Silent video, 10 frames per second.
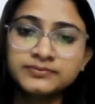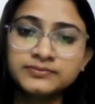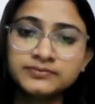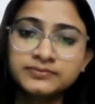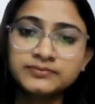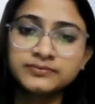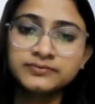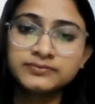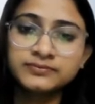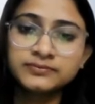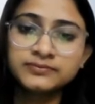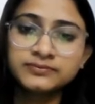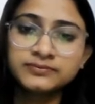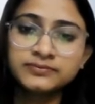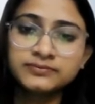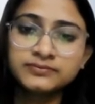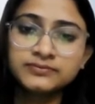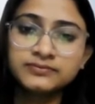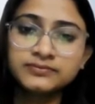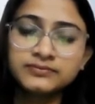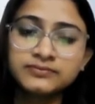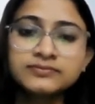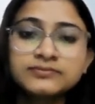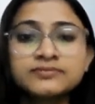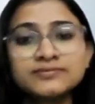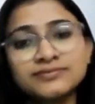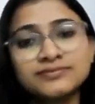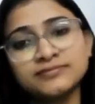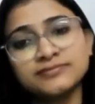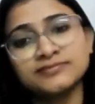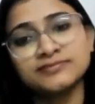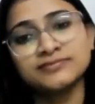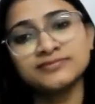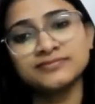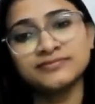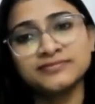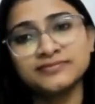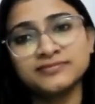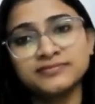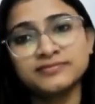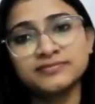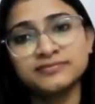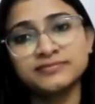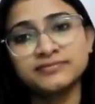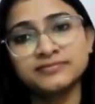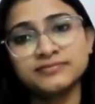(silent)